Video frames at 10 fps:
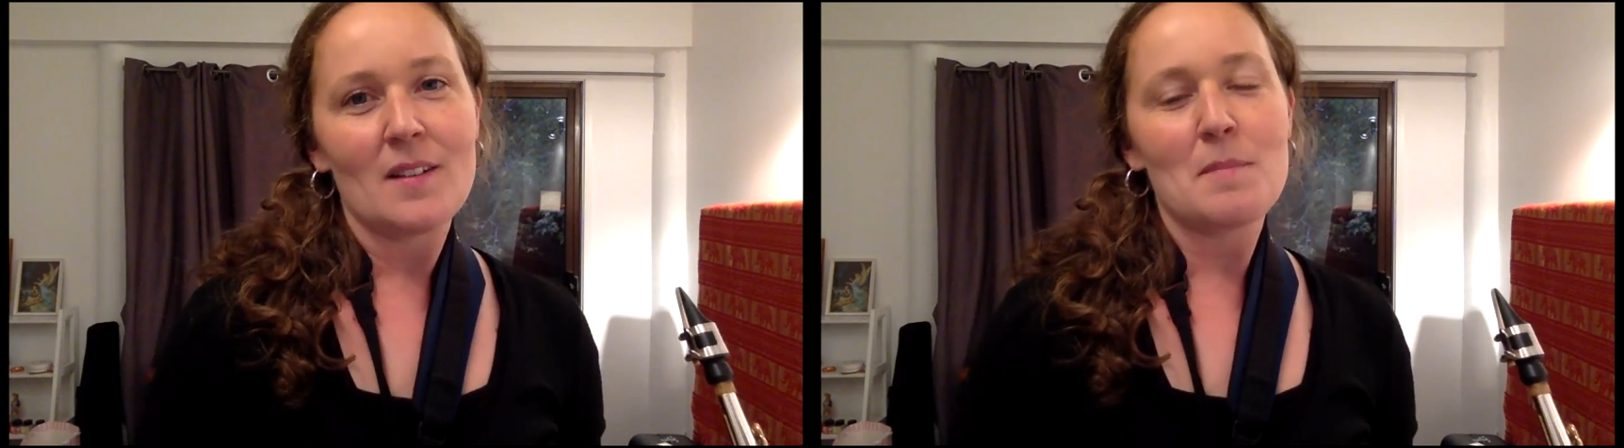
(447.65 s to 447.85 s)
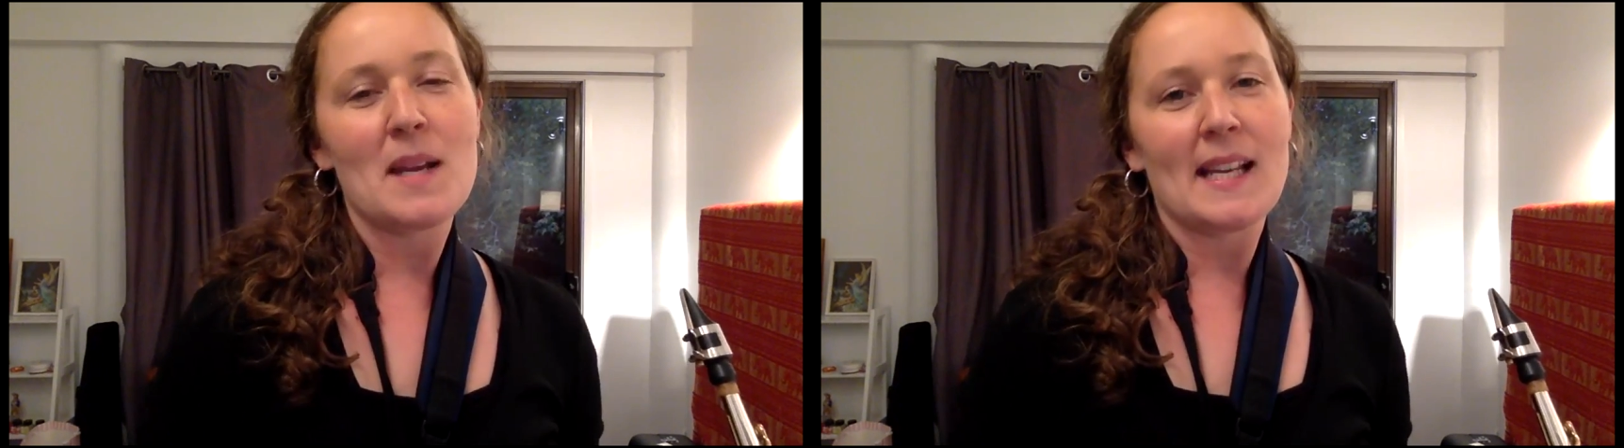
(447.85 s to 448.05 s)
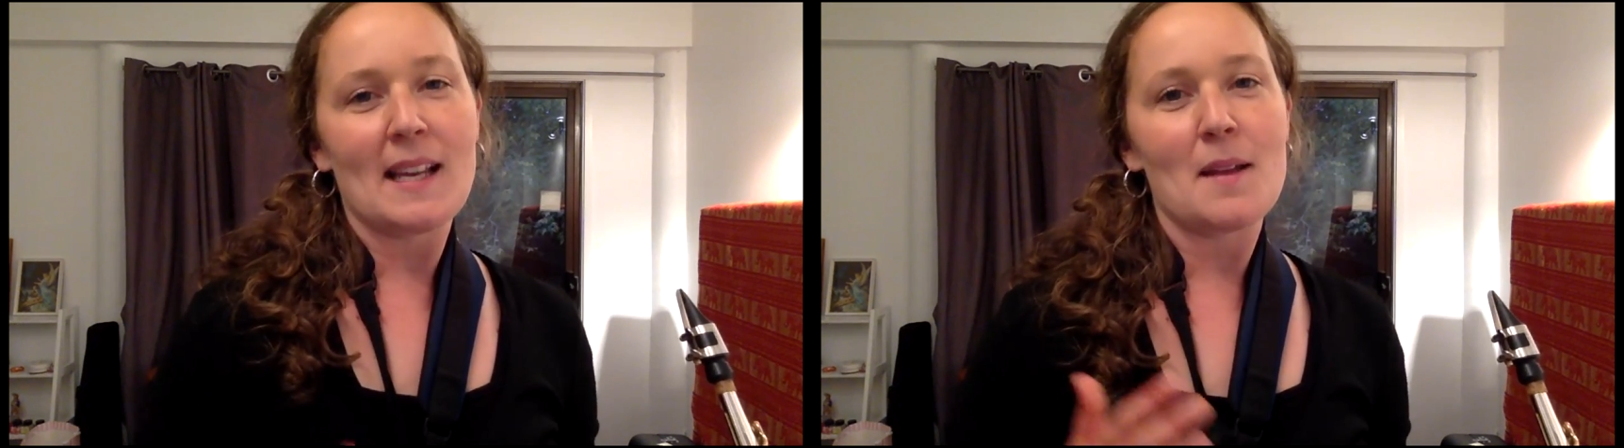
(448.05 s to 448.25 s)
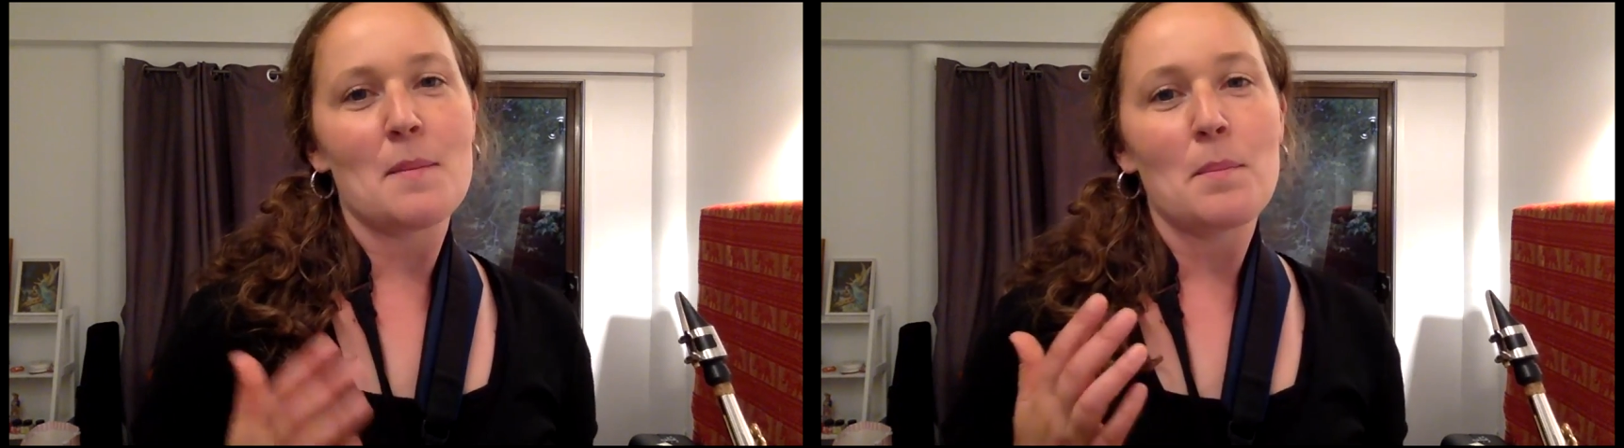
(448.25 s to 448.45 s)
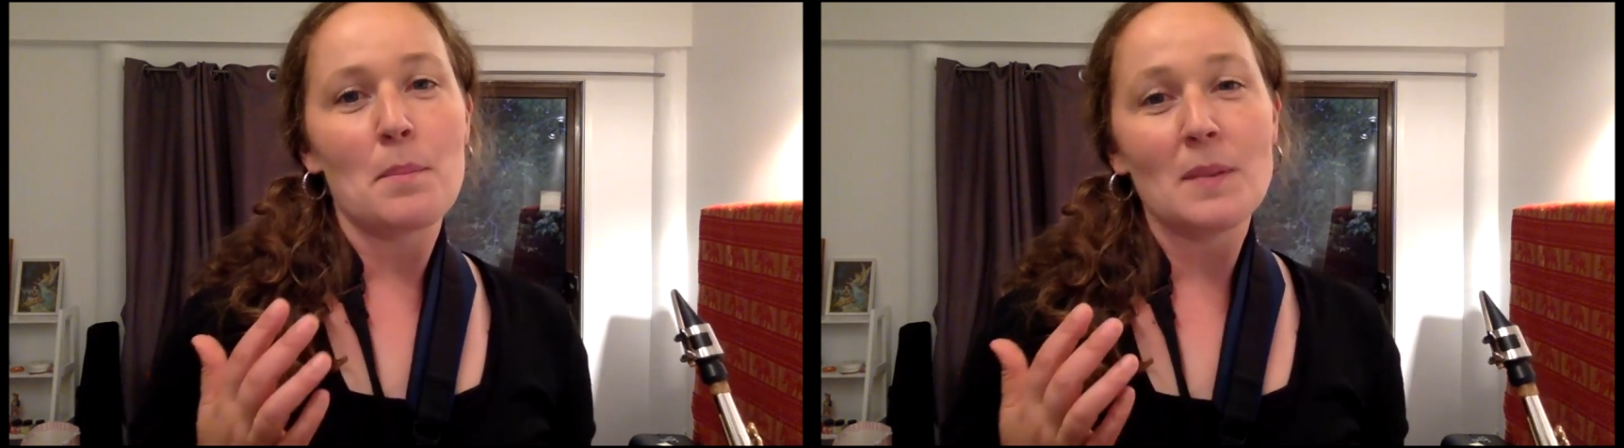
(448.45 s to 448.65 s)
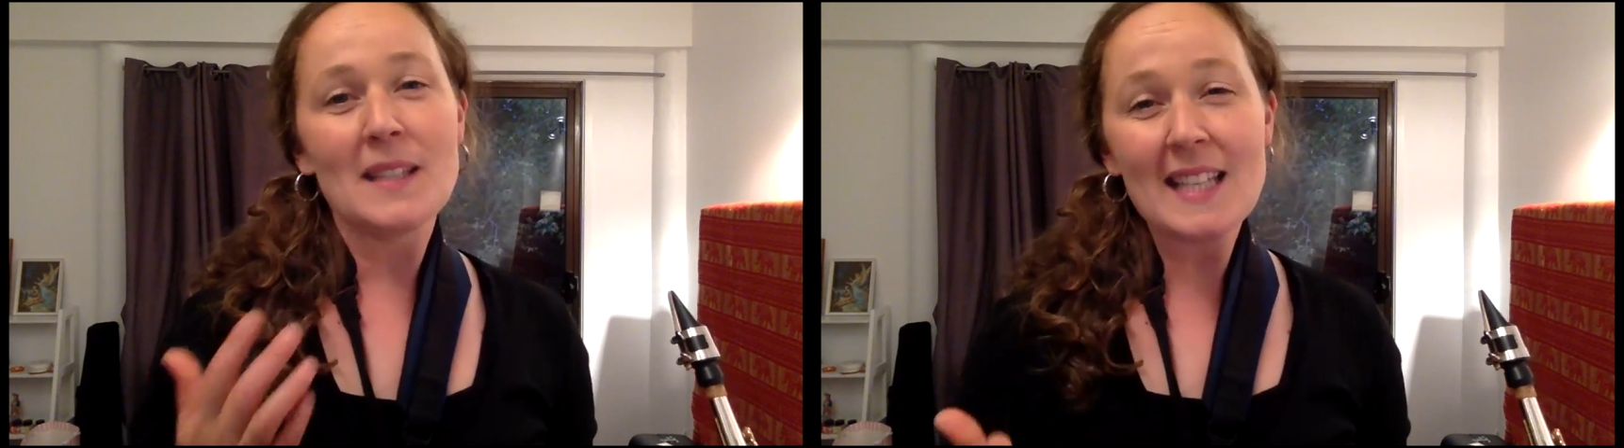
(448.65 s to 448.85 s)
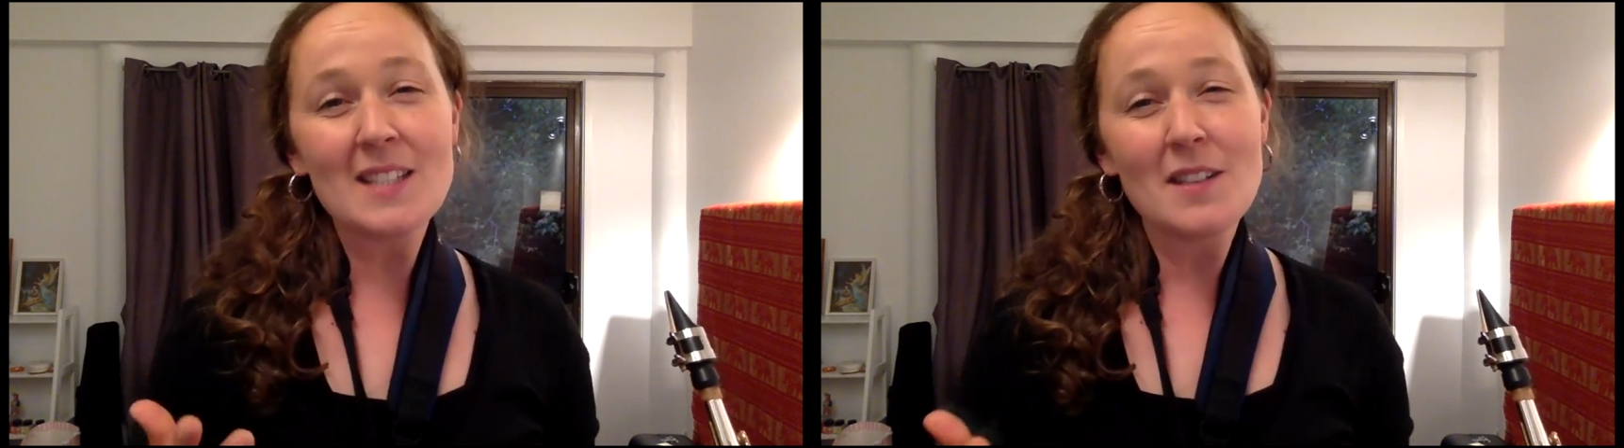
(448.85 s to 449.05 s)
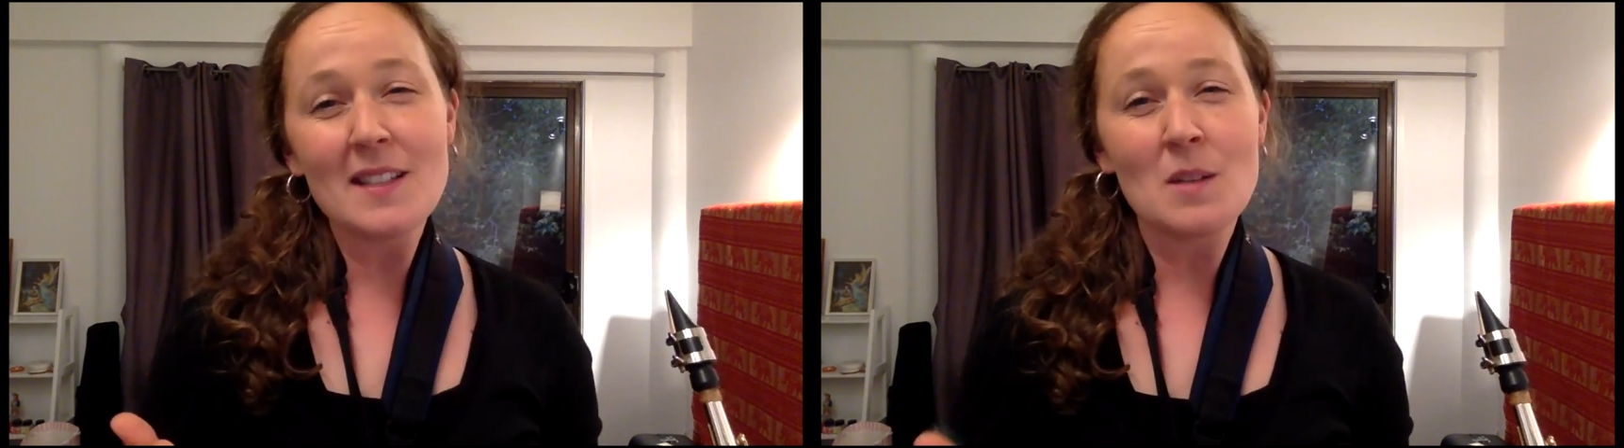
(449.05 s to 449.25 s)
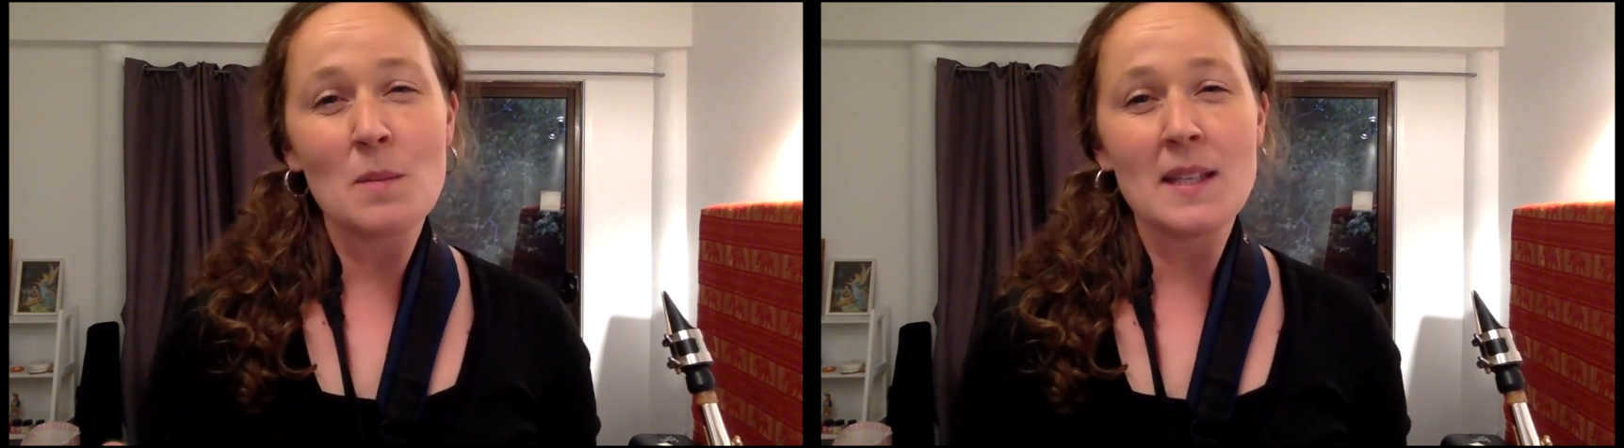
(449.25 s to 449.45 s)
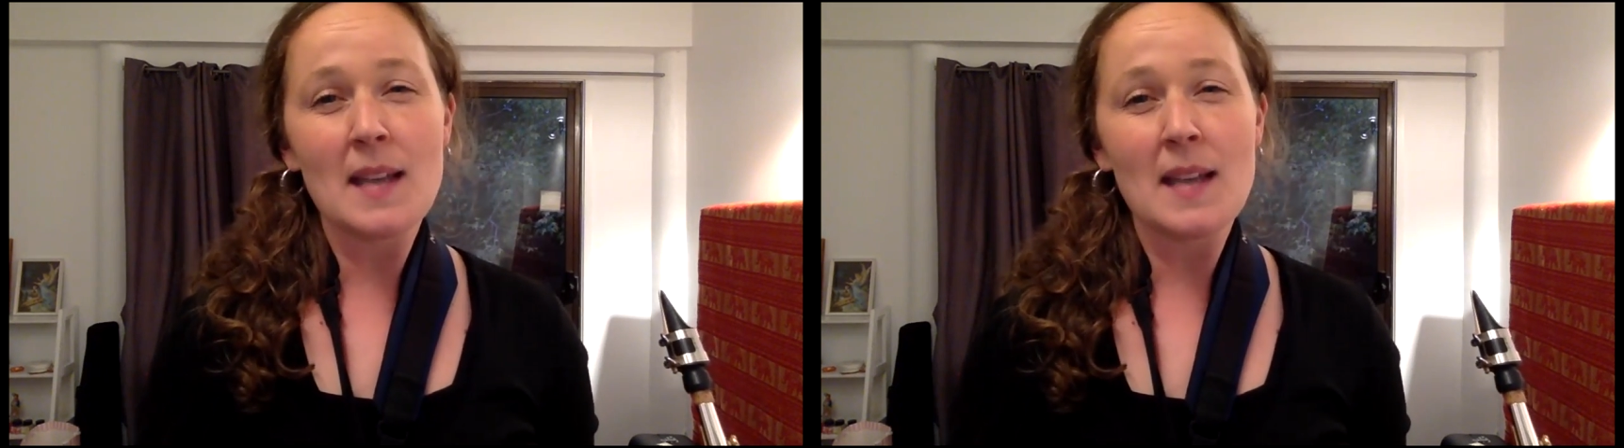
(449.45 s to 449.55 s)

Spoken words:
get your instrument